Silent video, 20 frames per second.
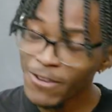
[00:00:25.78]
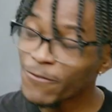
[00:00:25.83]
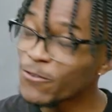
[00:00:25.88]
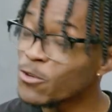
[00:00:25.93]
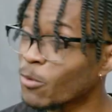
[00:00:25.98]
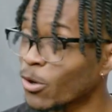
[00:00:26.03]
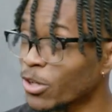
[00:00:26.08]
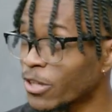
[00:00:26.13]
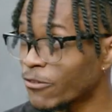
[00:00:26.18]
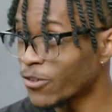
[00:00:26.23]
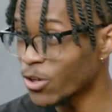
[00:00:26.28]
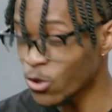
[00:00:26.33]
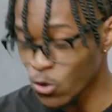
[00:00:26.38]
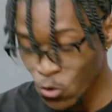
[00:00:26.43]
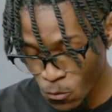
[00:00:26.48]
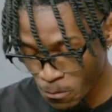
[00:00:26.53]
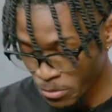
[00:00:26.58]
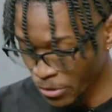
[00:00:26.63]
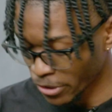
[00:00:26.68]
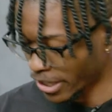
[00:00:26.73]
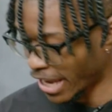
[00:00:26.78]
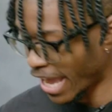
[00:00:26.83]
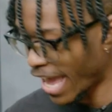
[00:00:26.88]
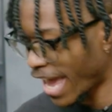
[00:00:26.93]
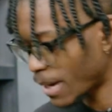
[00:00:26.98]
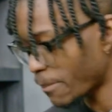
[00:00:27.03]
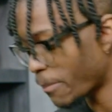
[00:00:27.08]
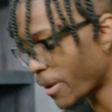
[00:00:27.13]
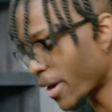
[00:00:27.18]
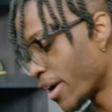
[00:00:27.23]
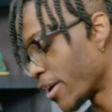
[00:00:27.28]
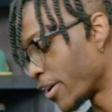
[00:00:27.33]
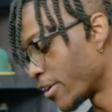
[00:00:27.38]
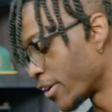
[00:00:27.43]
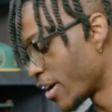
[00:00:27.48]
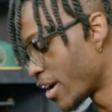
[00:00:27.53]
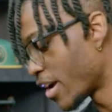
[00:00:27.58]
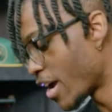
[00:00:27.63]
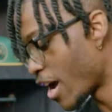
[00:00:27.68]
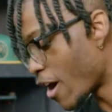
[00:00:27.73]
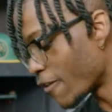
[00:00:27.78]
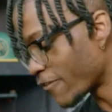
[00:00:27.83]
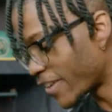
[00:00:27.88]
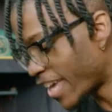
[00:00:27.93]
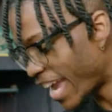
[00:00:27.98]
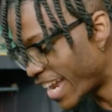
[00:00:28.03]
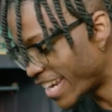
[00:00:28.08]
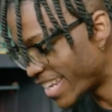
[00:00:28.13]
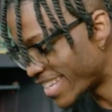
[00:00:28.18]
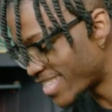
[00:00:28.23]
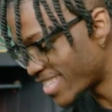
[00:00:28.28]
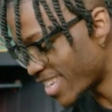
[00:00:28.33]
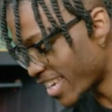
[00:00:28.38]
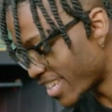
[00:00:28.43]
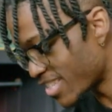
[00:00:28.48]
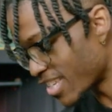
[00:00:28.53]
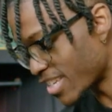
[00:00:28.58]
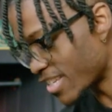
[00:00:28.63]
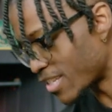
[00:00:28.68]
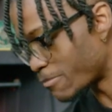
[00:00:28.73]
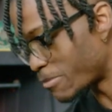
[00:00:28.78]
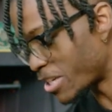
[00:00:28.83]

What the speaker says: if you weren't even a hooper, had a pair of KD 6s